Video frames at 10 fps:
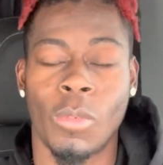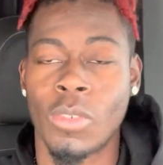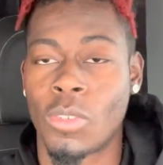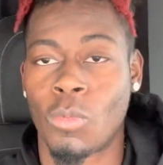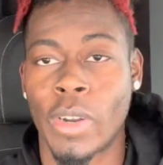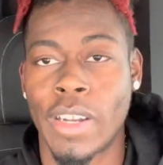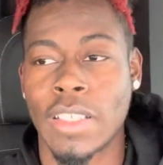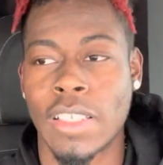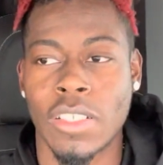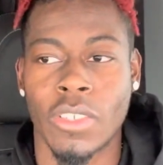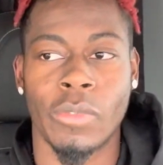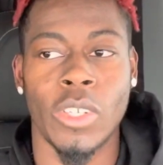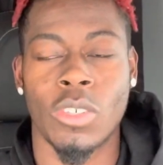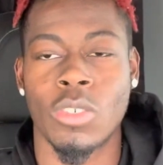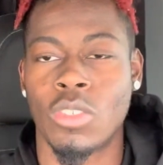the wear and tear of your
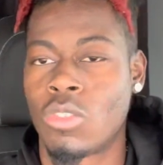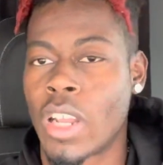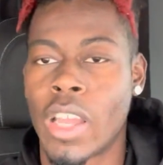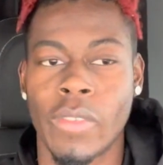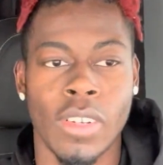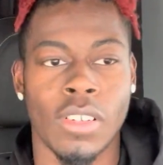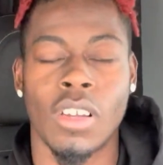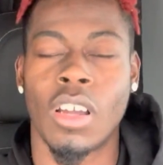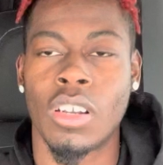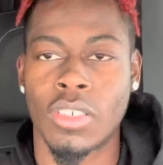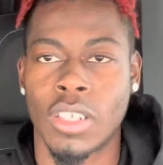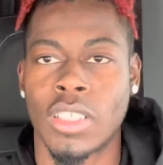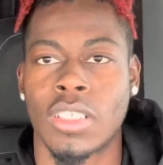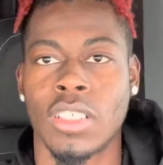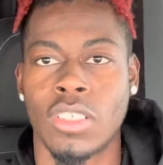vehicle driving all across
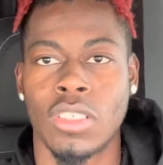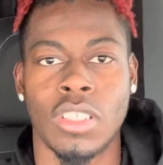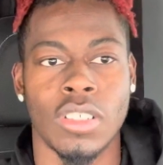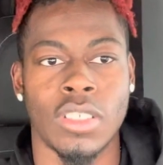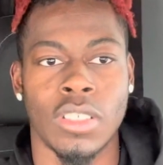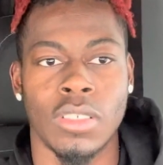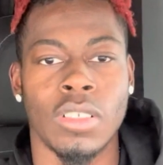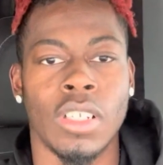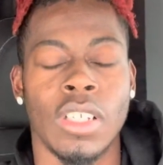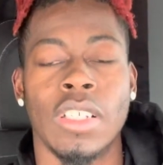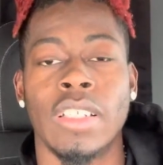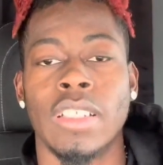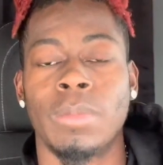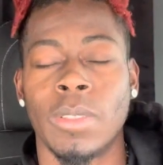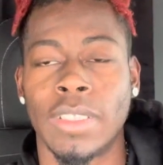the country, you know. So
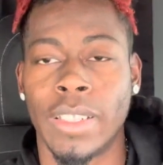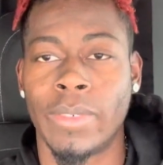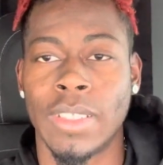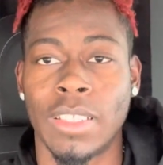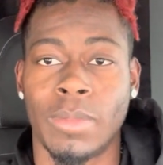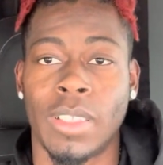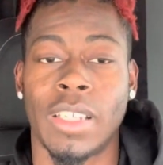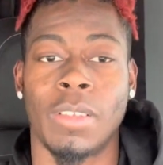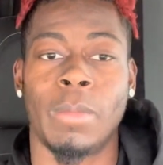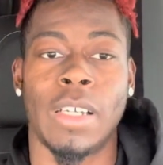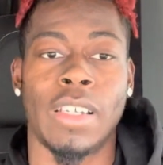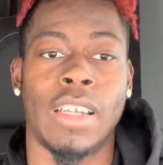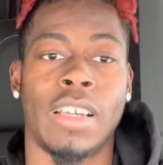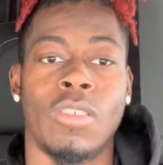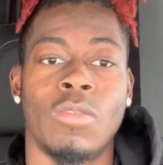it's most definitely something to think about, and
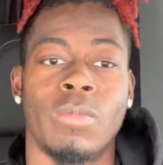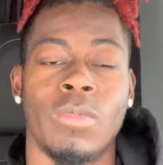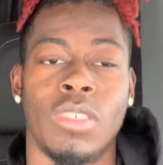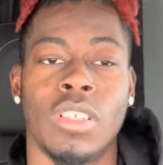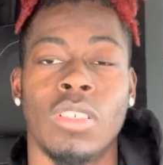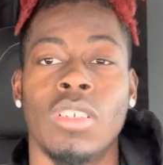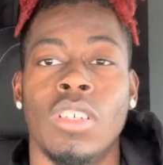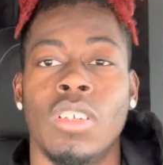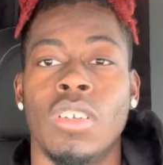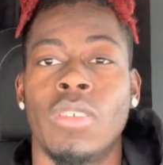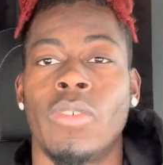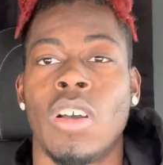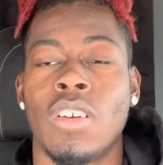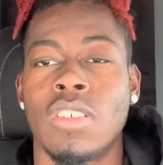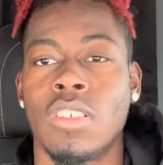I hope, you know, for
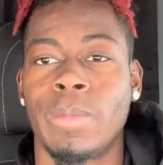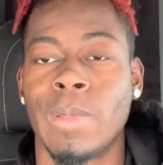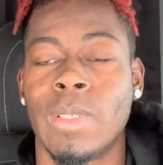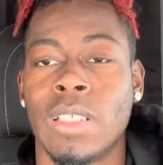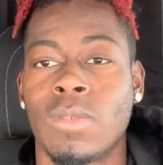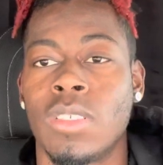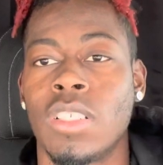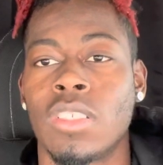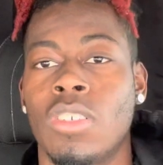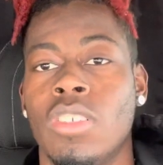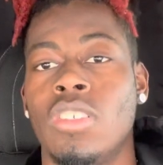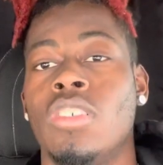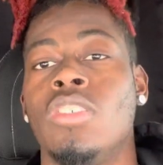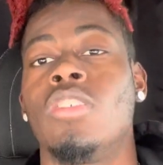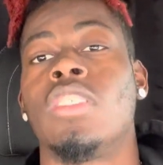all the new people that's wanting to start, you
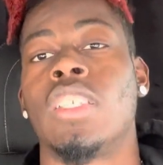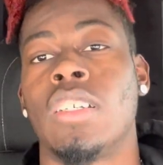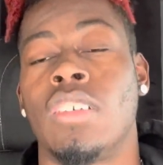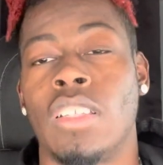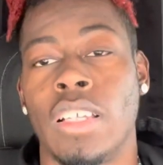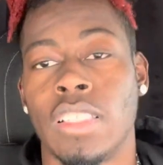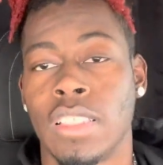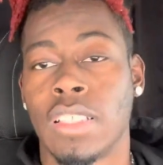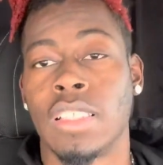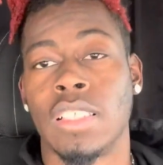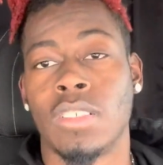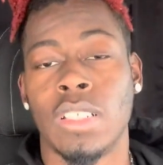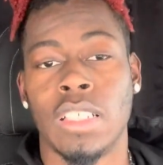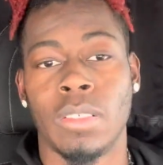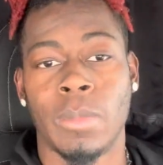know, you'll take all that into
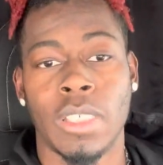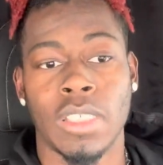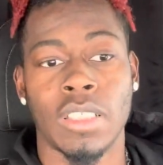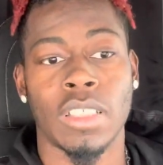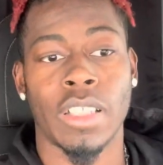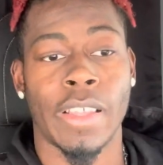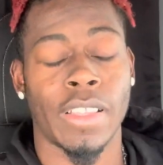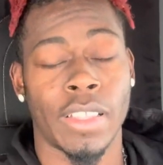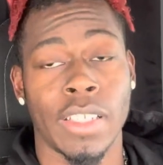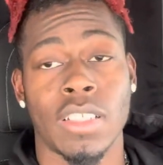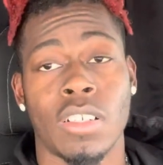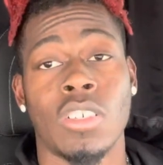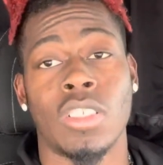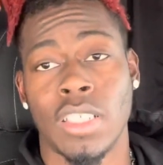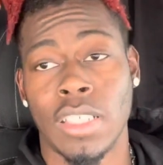consideration, because like things are
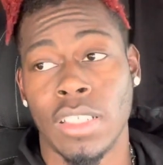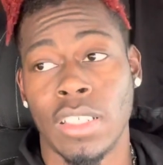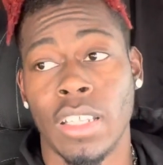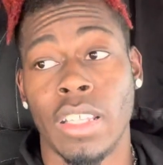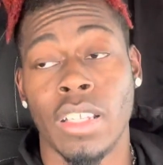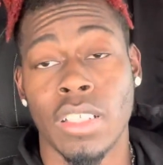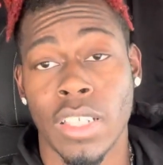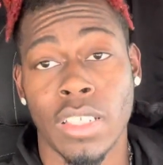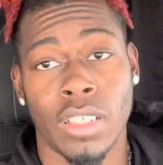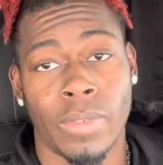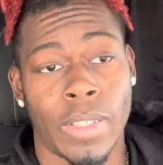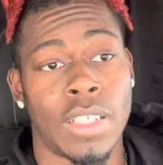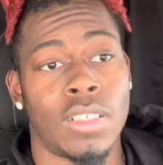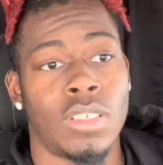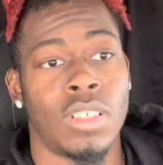changing and they're changing
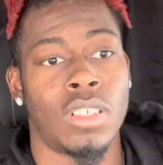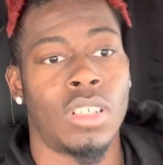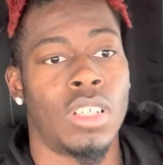fast, you know.